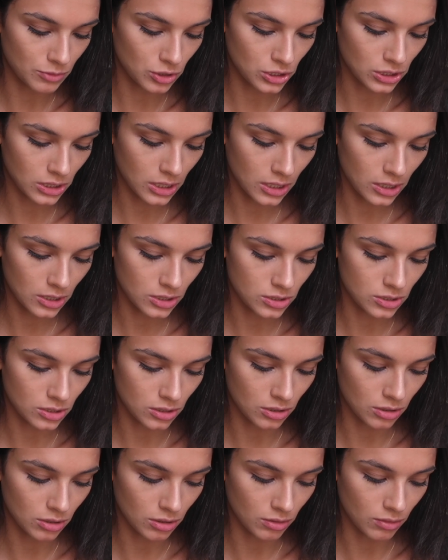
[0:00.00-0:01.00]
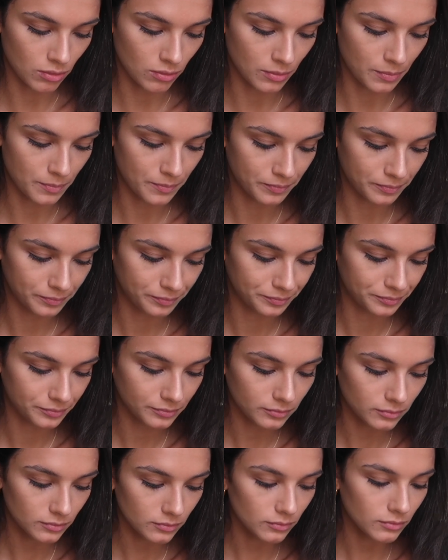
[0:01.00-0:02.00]
just gonna do,
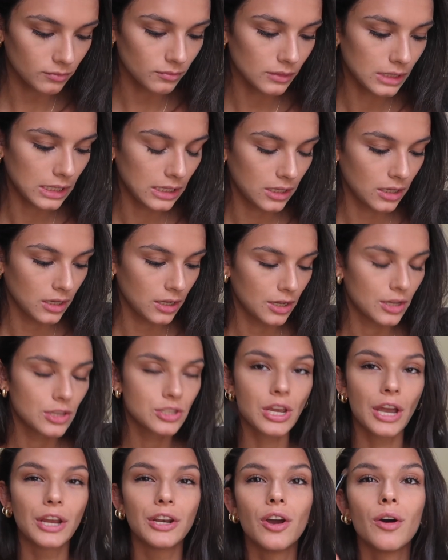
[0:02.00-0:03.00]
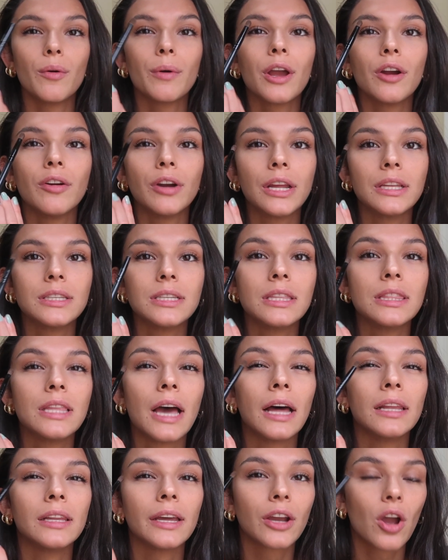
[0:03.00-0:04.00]
so I know we already did
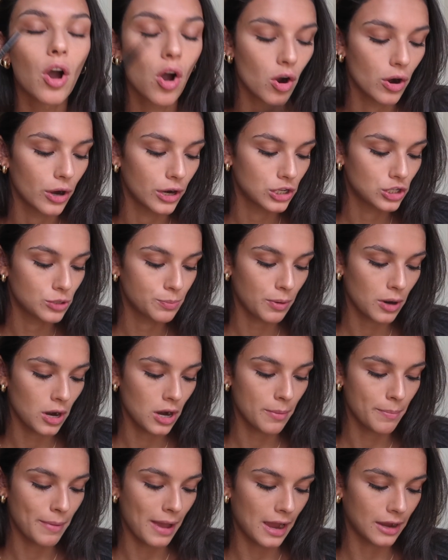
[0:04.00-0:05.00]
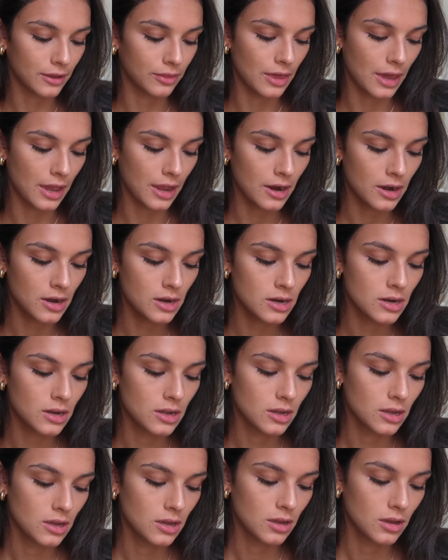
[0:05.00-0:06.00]
that like orange part back there.
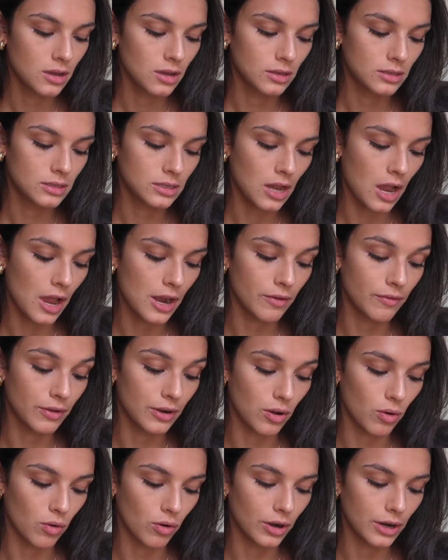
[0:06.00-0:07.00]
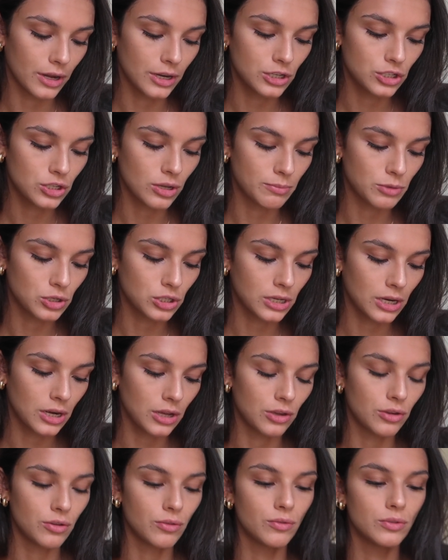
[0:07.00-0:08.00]
It's kind of an orange, so I'm just gonna
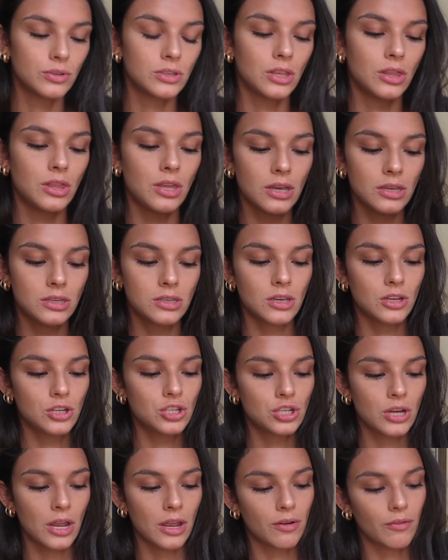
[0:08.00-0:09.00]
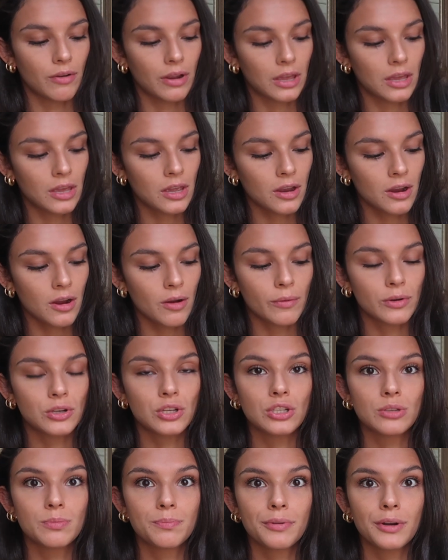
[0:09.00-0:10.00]
use this shade right here, which
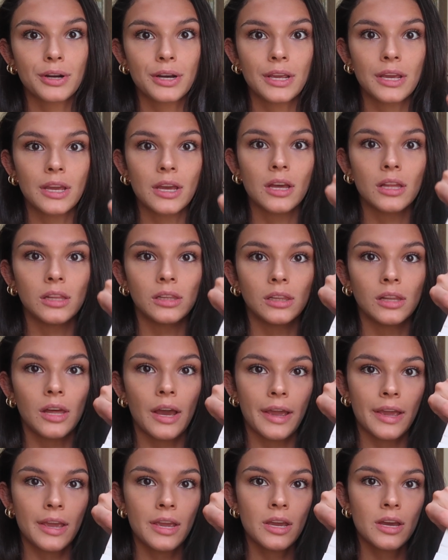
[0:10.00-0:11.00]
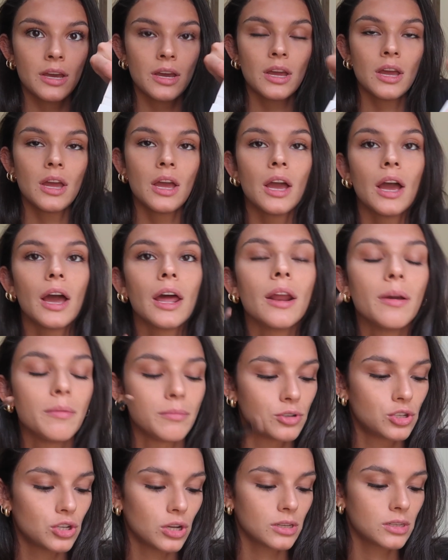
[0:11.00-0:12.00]
is pretty light, and
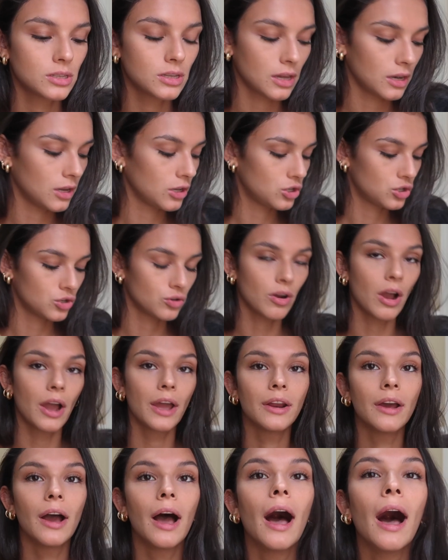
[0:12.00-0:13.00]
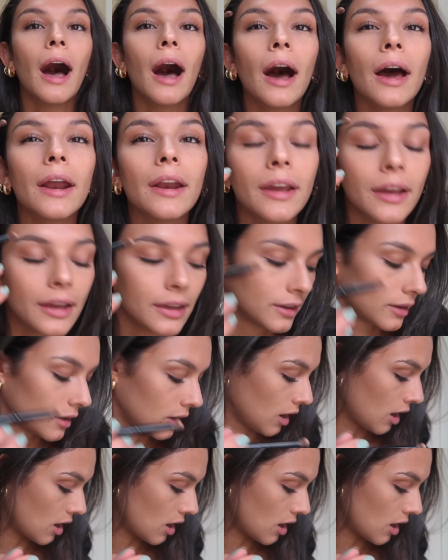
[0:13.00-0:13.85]
I'm just gonna try to add it